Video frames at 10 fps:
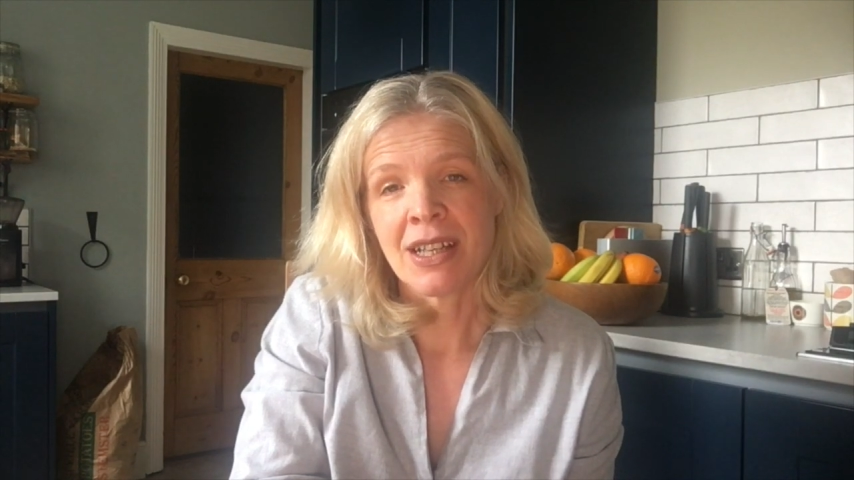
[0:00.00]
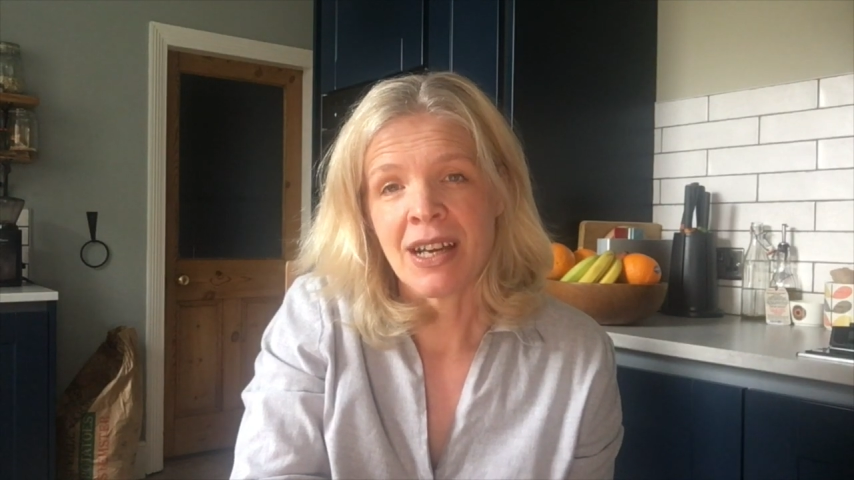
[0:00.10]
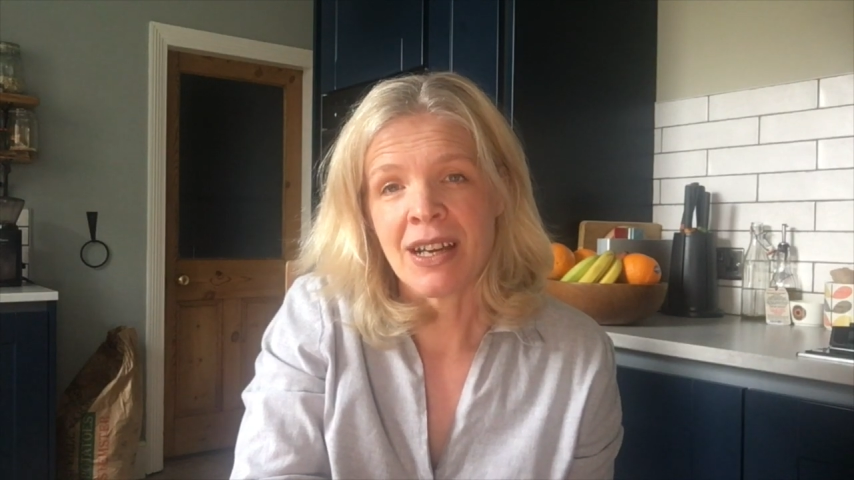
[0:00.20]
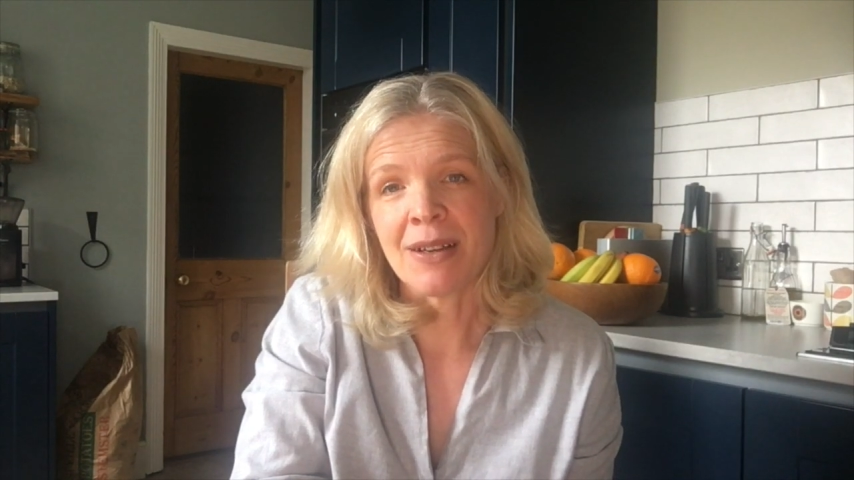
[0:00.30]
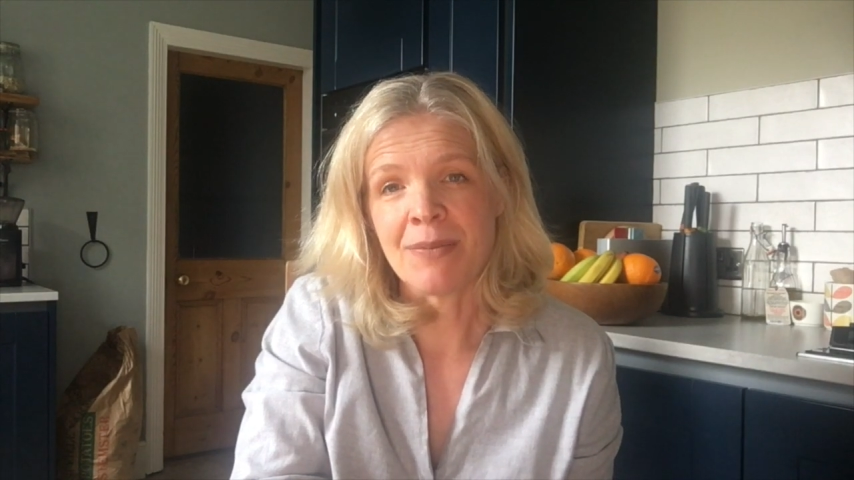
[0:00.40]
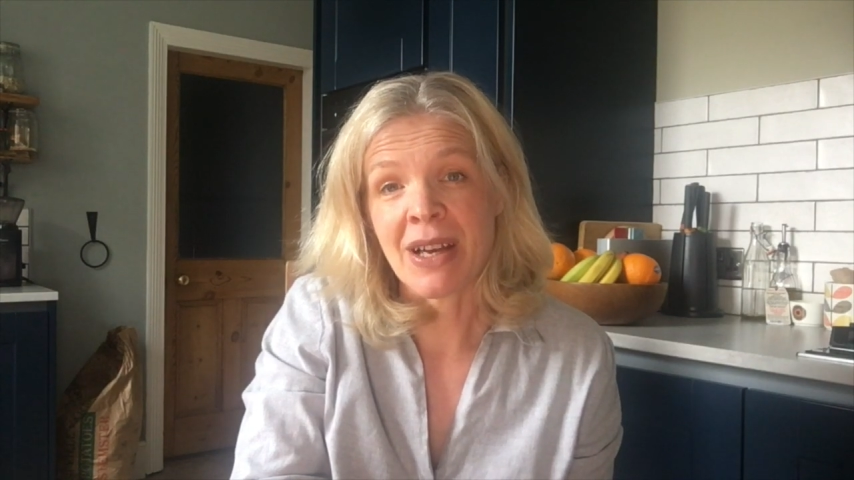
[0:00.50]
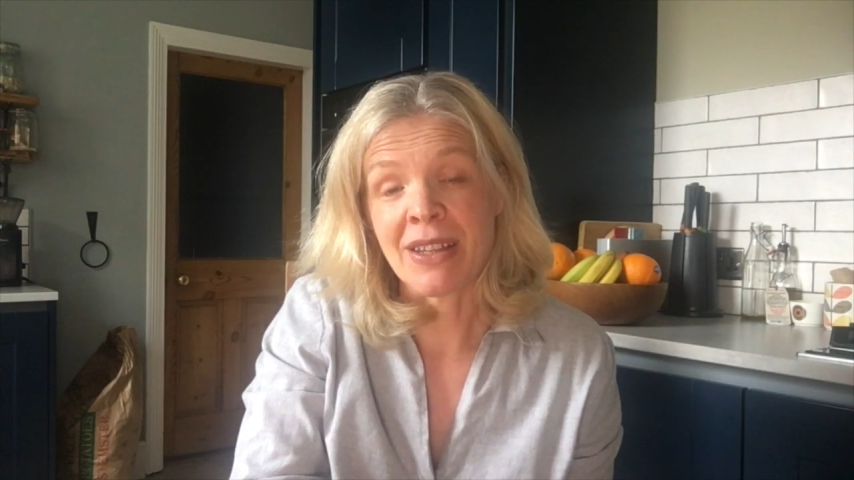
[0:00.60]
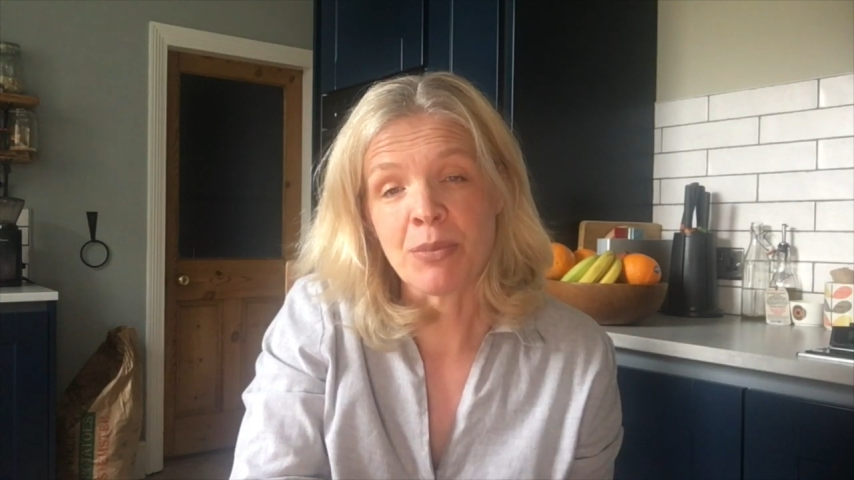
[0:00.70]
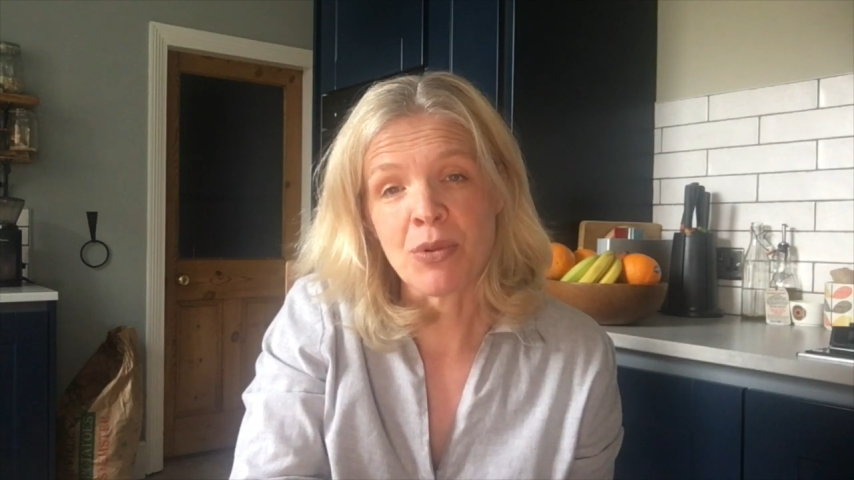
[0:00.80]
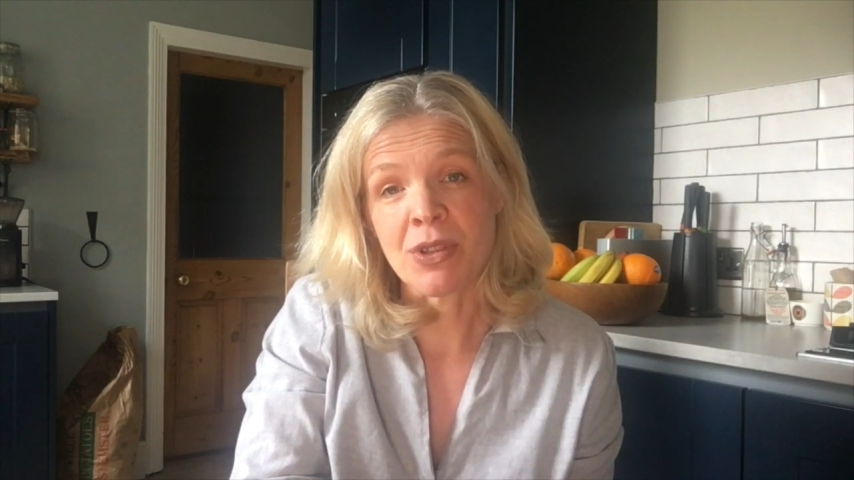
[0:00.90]
and the
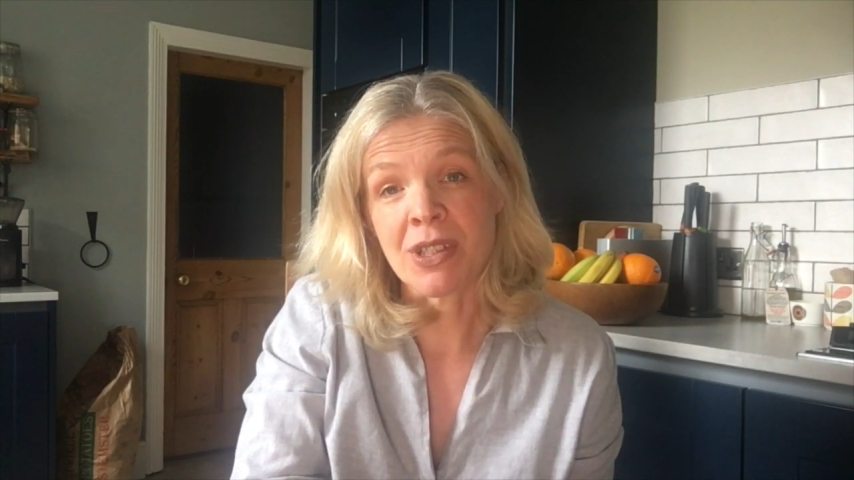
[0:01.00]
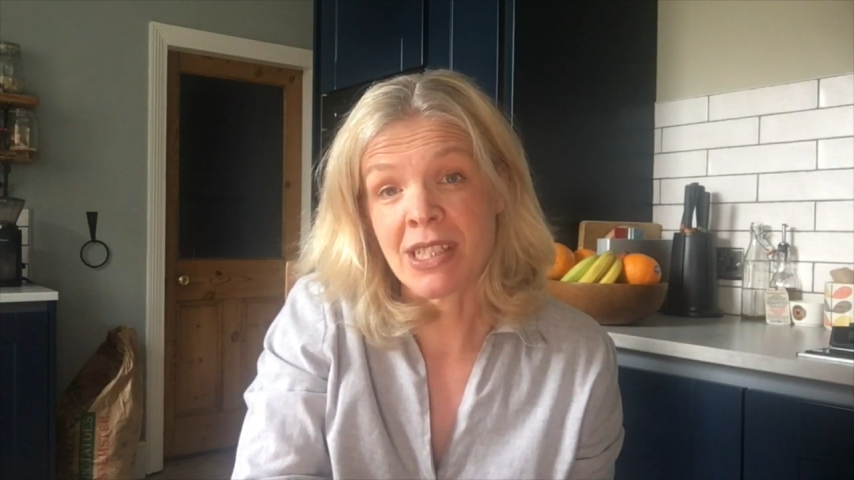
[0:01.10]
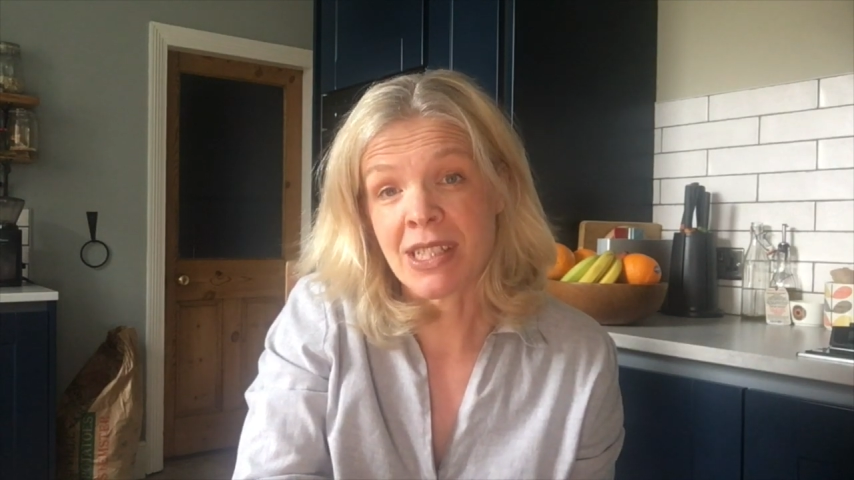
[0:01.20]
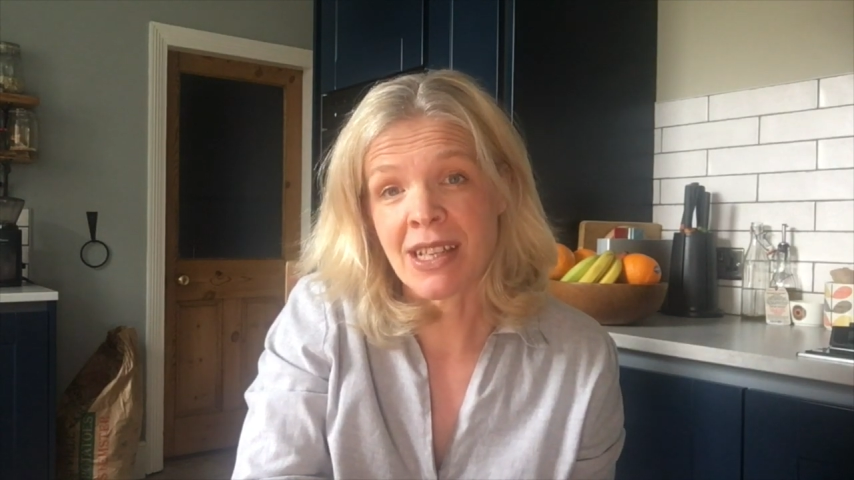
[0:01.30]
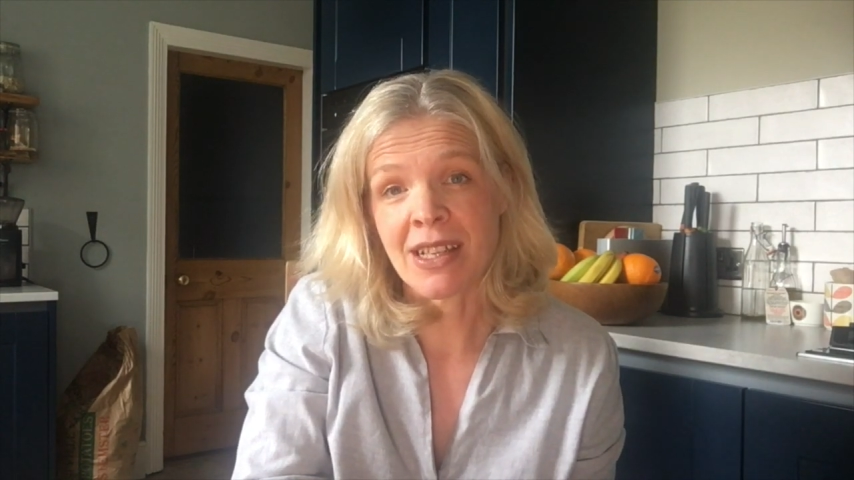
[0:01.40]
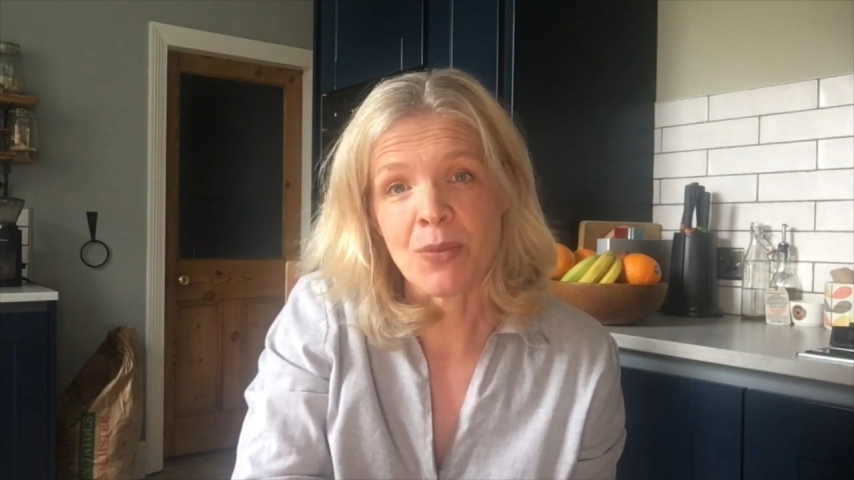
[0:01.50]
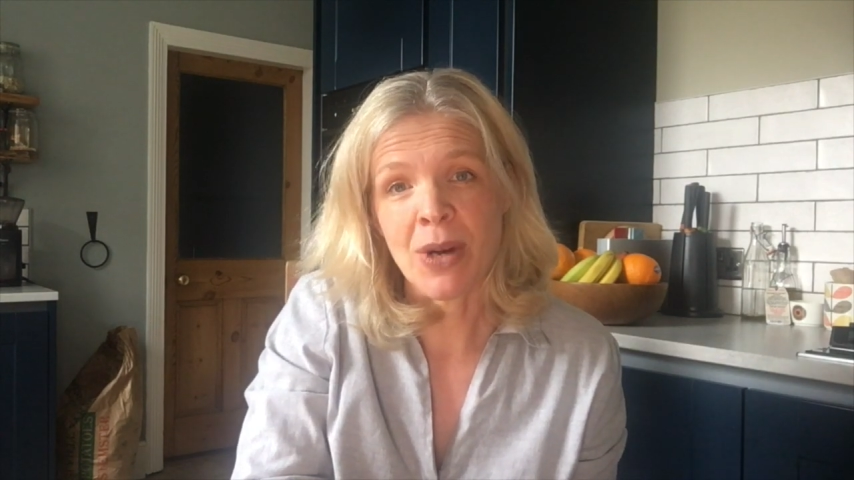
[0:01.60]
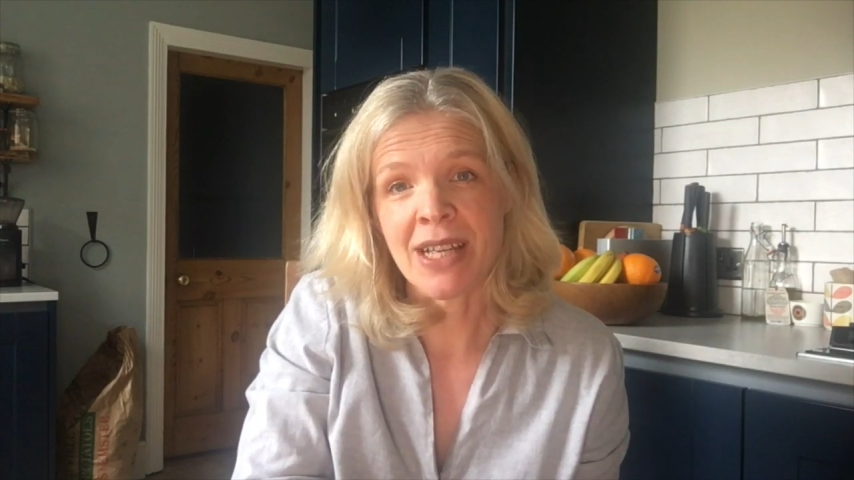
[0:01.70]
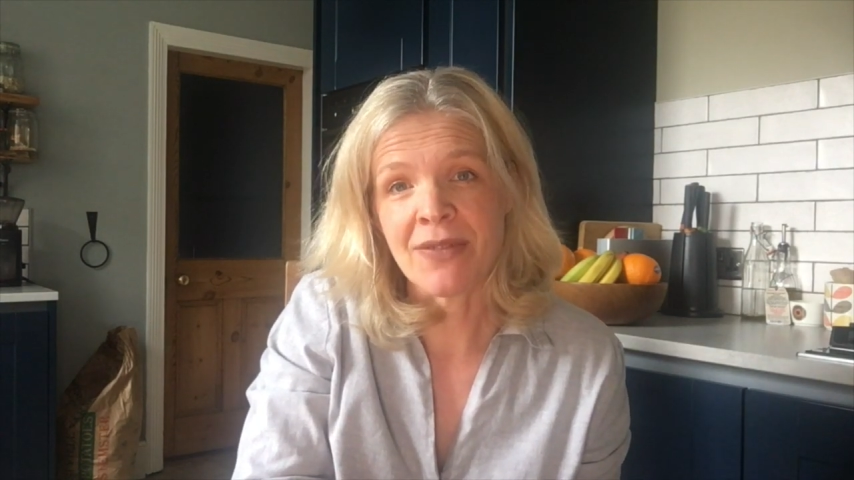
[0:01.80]
importance to stay away